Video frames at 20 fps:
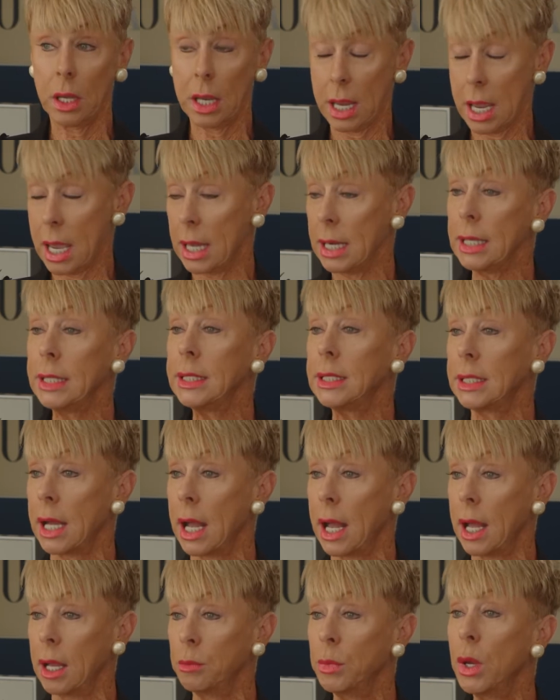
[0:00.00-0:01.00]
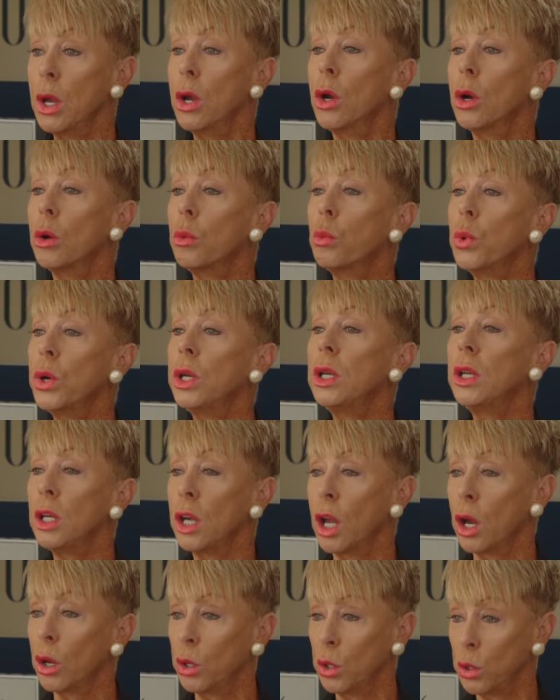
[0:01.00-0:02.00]
at any time wouldn't
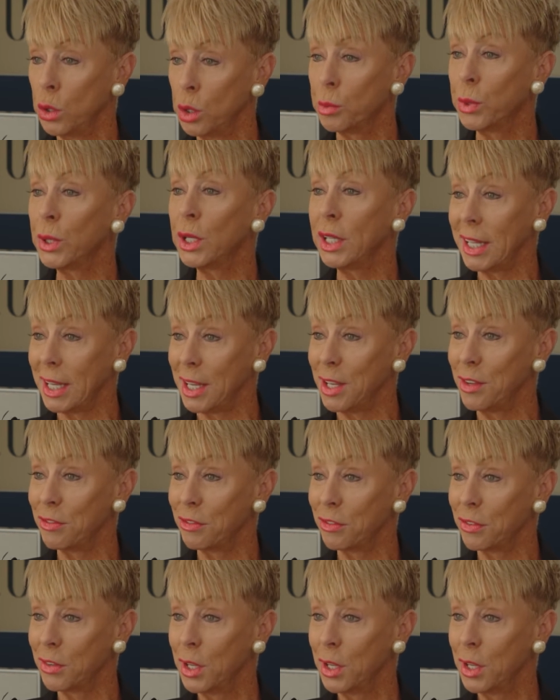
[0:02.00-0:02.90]
know who to believe.